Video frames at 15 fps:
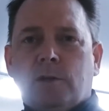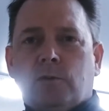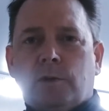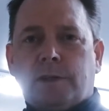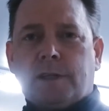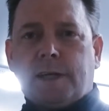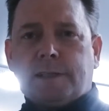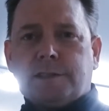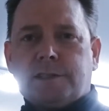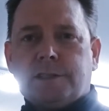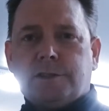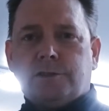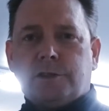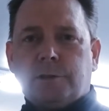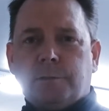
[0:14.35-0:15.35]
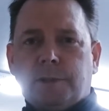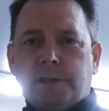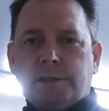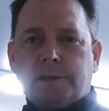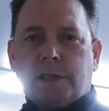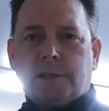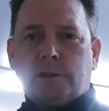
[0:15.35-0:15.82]
With that, seed treatment
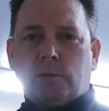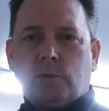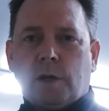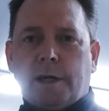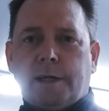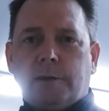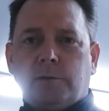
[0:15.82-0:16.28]
is underway,